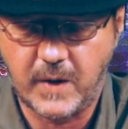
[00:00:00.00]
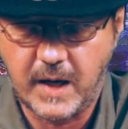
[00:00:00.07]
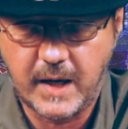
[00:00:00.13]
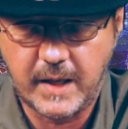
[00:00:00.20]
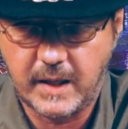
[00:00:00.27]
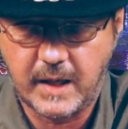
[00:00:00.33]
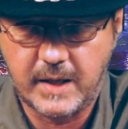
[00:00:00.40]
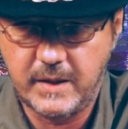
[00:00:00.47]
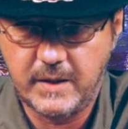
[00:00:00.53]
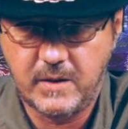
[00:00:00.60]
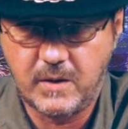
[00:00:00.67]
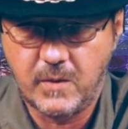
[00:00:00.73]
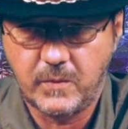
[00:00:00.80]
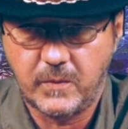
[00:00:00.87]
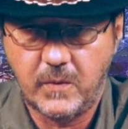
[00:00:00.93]
I
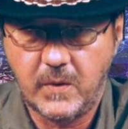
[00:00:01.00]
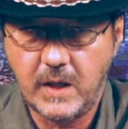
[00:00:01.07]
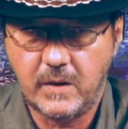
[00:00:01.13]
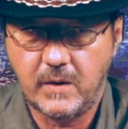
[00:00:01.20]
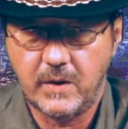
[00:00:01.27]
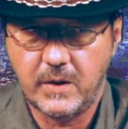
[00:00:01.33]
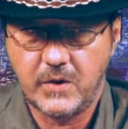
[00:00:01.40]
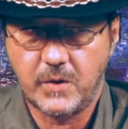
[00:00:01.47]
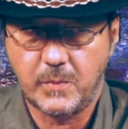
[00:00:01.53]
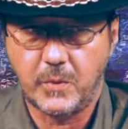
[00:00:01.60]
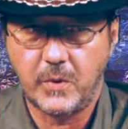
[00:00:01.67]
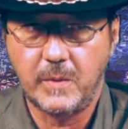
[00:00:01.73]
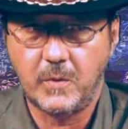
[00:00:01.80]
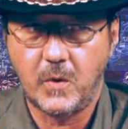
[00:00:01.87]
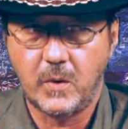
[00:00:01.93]
don't think that a
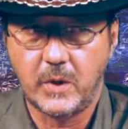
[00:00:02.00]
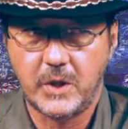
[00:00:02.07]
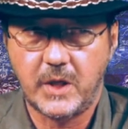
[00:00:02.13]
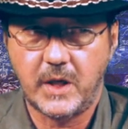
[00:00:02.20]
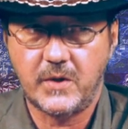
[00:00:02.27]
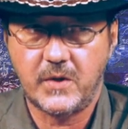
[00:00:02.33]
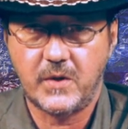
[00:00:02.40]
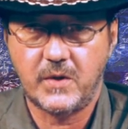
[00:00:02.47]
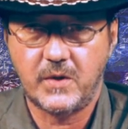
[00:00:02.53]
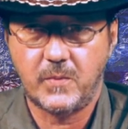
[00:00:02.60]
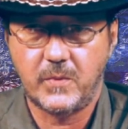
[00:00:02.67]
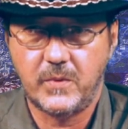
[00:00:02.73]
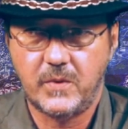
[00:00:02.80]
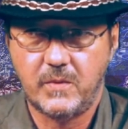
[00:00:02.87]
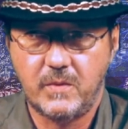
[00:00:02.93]
Supreme Court justice
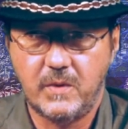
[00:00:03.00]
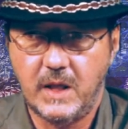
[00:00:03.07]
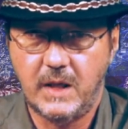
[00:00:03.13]
would